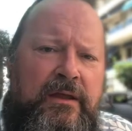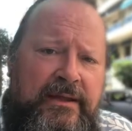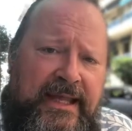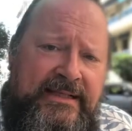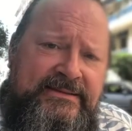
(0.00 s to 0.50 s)

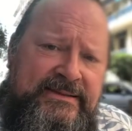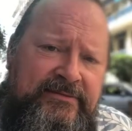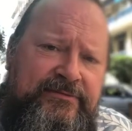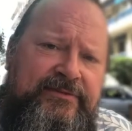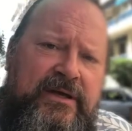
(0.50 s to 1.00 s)
Yes,
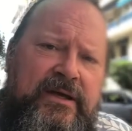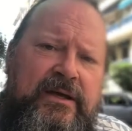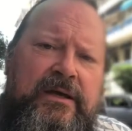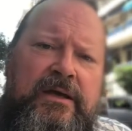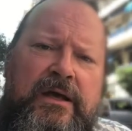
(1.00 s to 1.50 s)
if
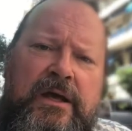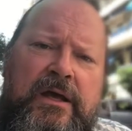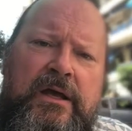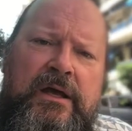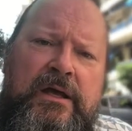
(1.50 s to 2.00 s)
uh,
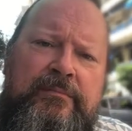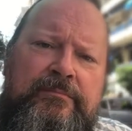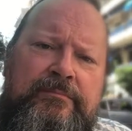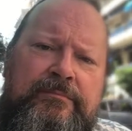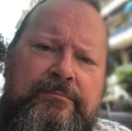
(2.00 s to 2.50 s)
um,
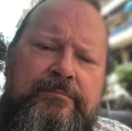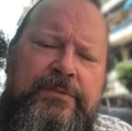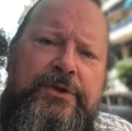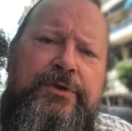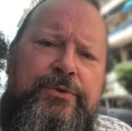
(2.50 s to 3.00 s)

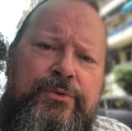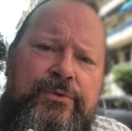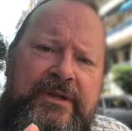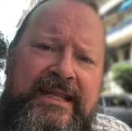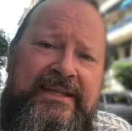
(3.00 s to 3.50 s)
you
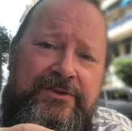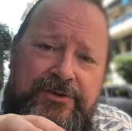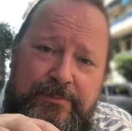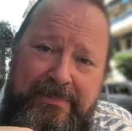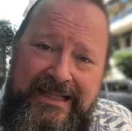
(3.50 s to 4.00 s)
need
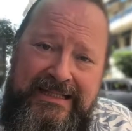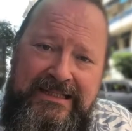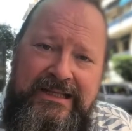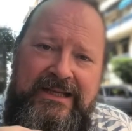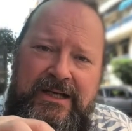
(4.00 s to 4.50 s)
to
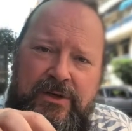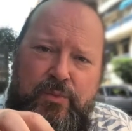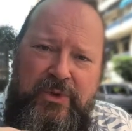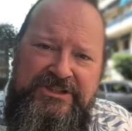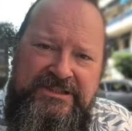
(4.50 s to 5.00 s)
build
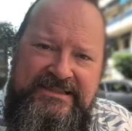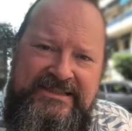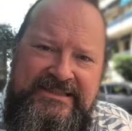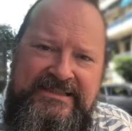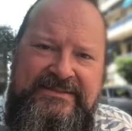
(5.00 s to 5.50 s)

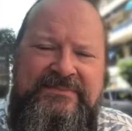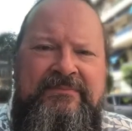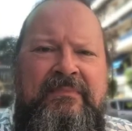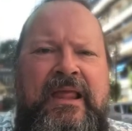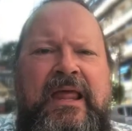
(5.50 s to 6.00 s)
widgets,
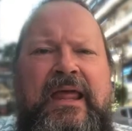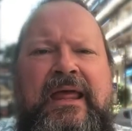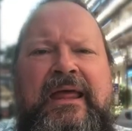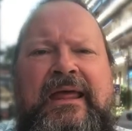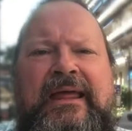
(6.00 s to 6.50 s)

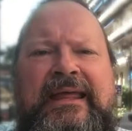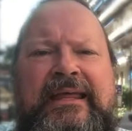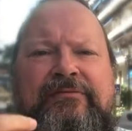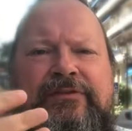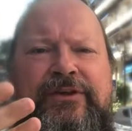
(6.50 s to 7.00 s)

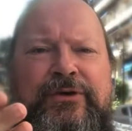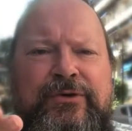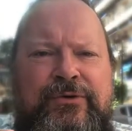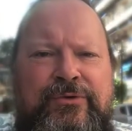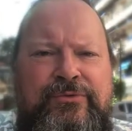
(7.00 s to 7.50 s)
if
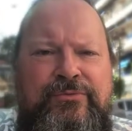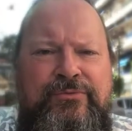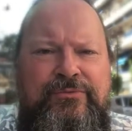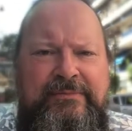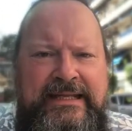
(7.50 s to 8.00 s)
you
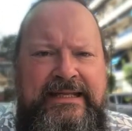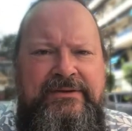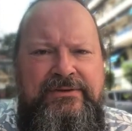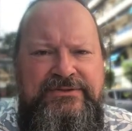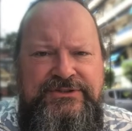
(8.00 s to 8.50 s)
need
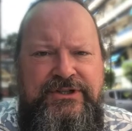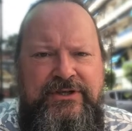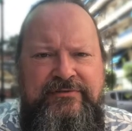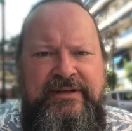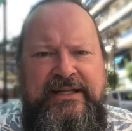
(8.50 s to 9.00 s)
to
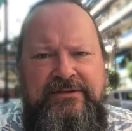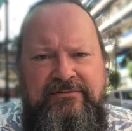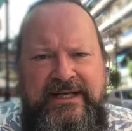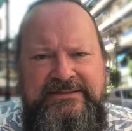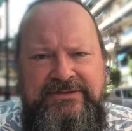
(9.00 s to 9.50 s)
serve at a
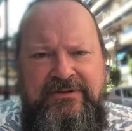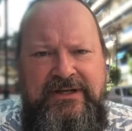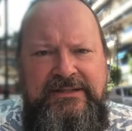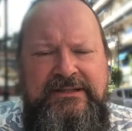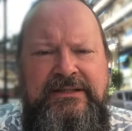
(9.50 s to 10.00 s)
restaurant